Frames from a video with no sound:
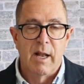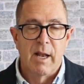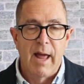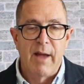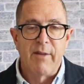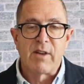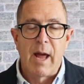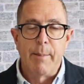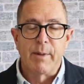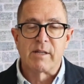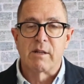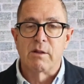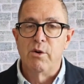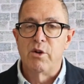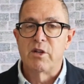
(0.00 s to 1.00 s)
lifetime
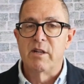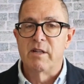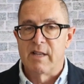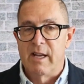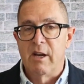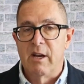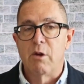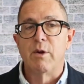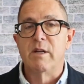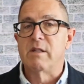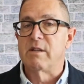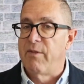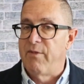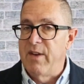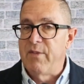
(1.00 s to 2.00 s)
exclusion is increased
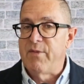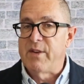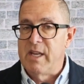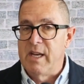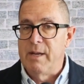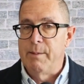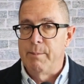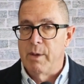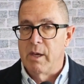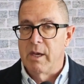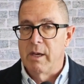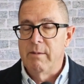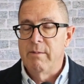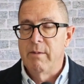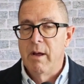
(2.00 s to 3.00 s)
to $15
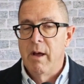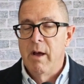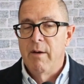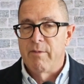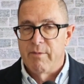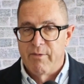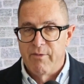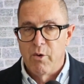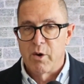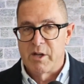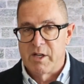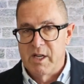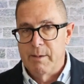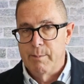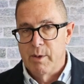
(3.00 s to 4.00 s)
million from
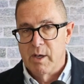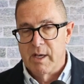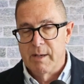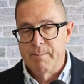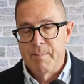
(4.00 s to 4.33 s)
$14 million.